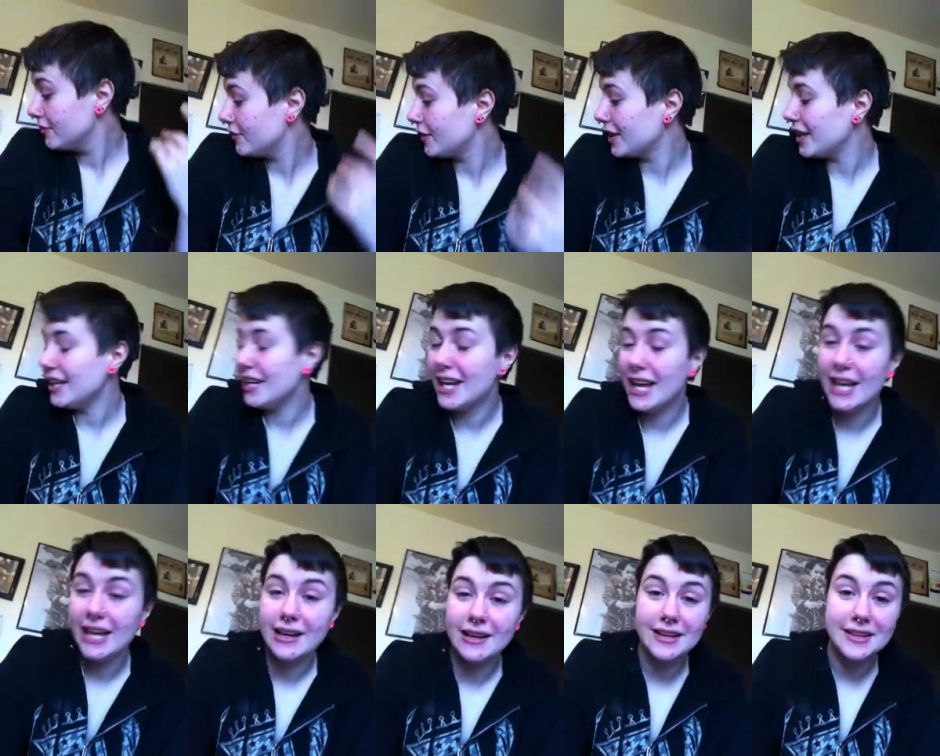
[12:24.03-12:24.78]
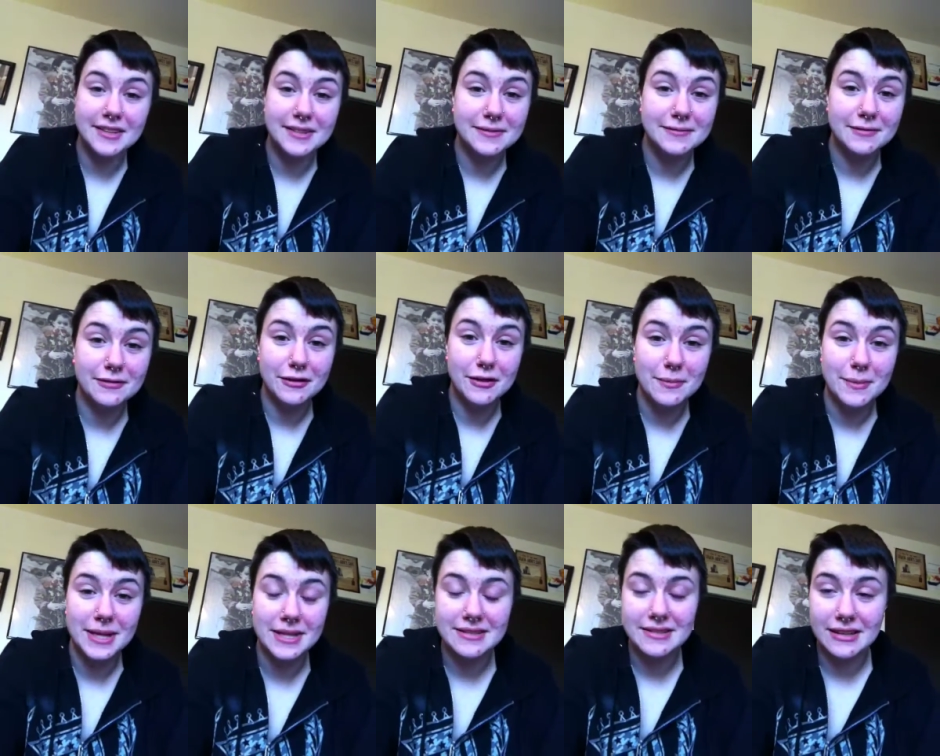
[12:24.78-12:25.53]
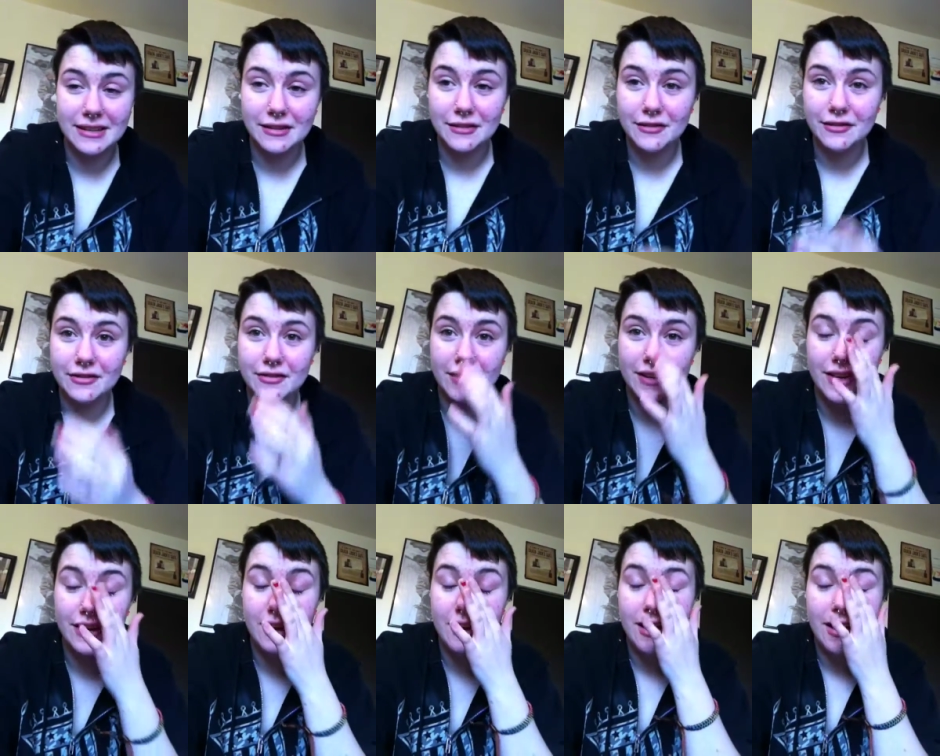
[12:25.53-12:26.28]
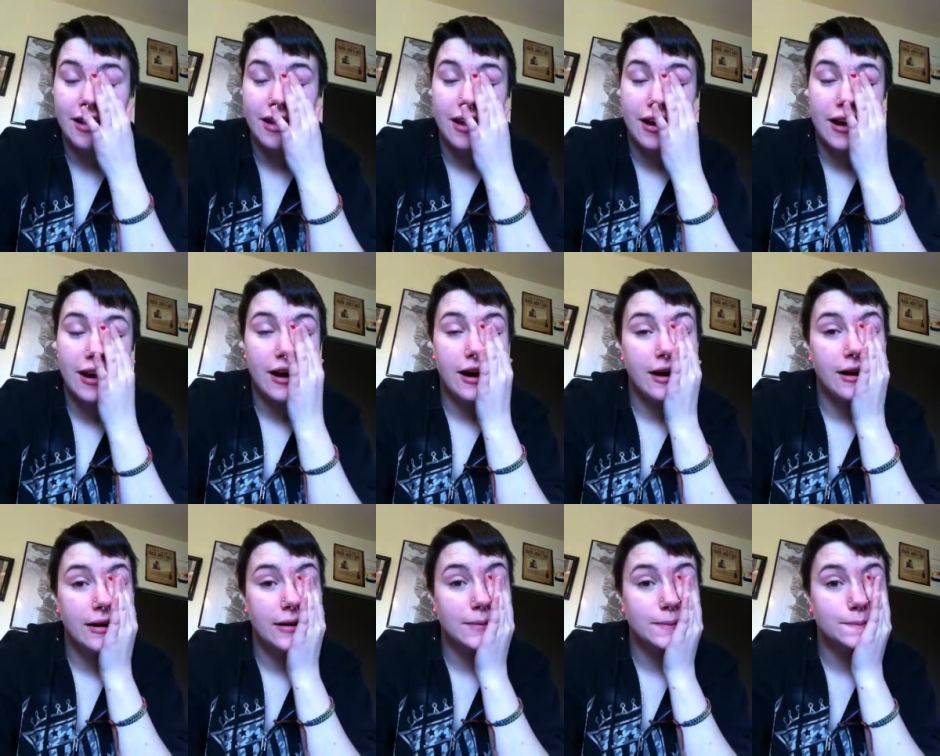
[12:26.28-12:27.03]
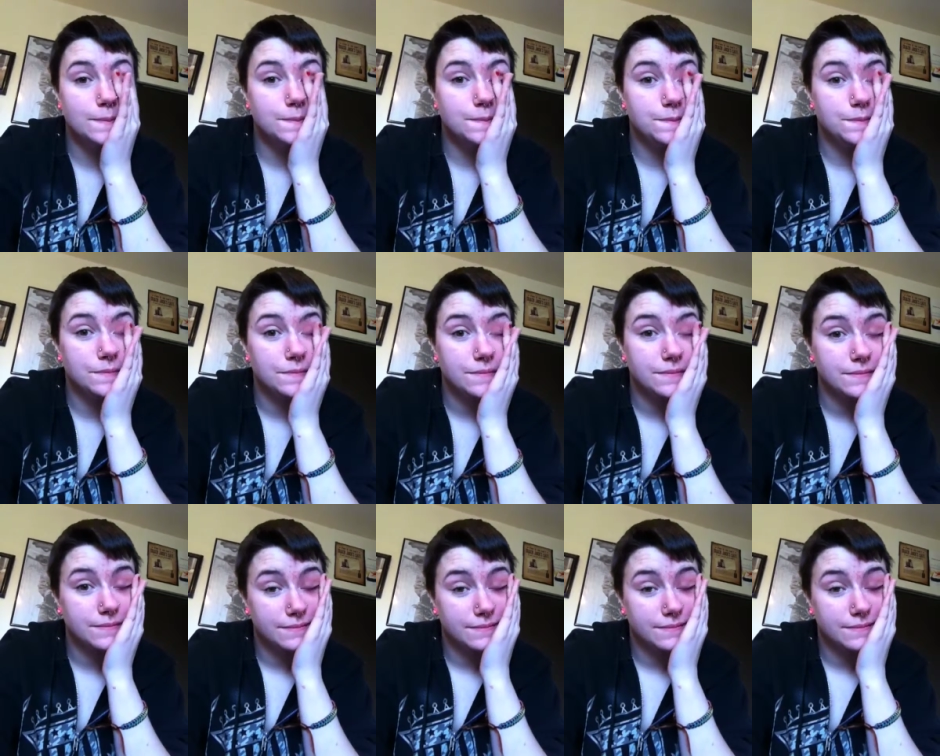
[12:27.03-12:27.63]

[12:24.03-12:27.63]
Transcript: fucking ink for myself. Um,